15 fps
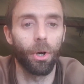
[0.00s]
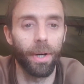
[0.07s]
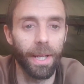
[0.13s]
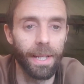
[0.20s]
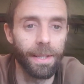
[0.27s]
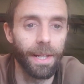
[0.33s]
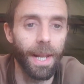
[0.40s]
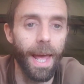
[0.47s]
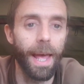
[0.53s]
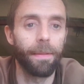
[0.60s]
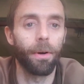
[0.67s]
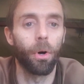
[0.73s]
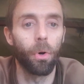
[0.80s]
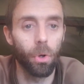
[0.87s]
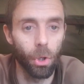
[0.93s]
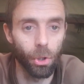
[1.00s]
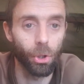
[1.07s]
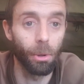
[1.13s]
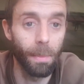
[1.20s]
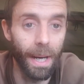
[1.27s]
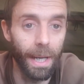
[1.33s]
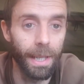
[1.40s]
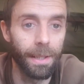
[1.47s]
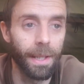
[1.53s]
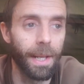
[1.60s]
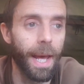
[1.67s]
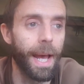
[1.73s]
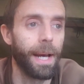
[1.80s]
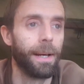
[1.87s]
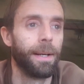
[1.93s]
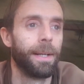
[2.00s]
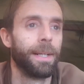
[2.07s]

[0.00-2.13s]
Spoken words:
got it in the net, the hook had come out in the net.